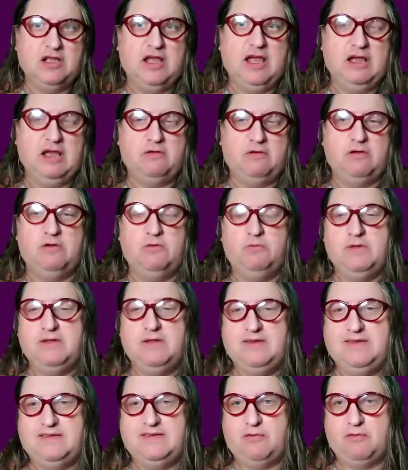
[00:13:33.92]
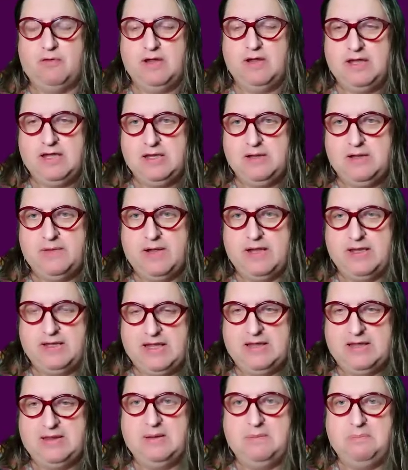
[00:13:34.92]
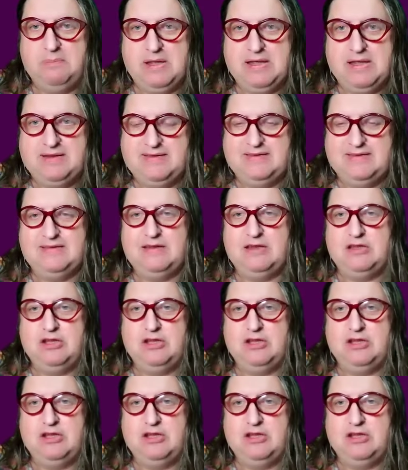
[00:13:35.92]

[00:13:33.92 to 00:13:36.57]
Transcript: how can we screen and get the best